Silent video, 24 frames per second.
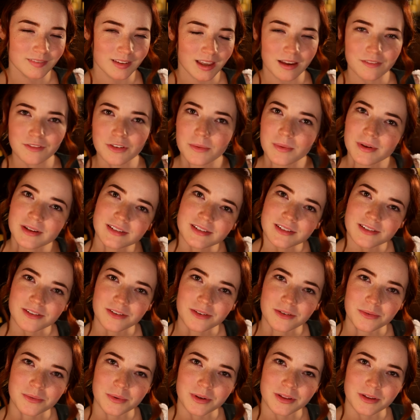Have you been to
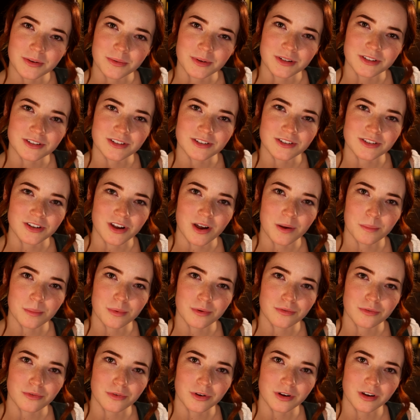the Willow Witch's shop
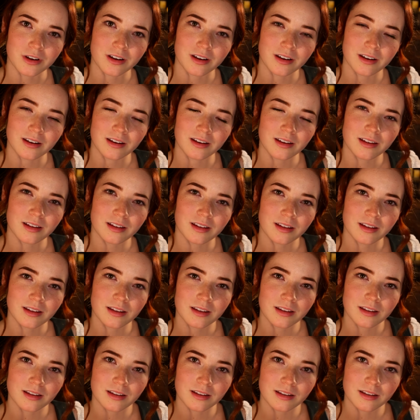before?
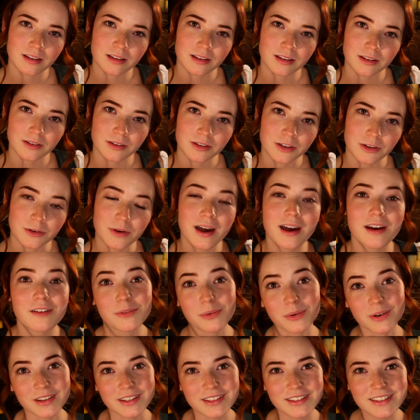You
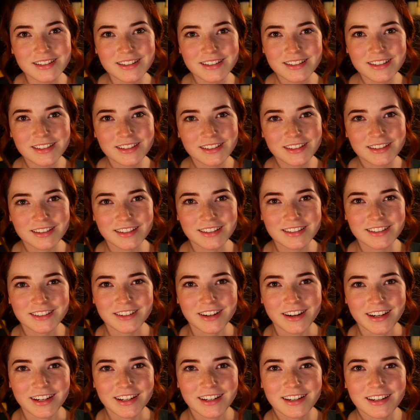have once? That's
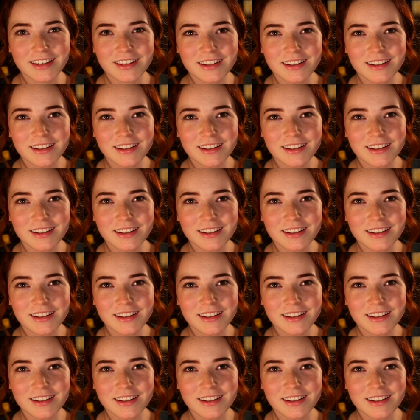great.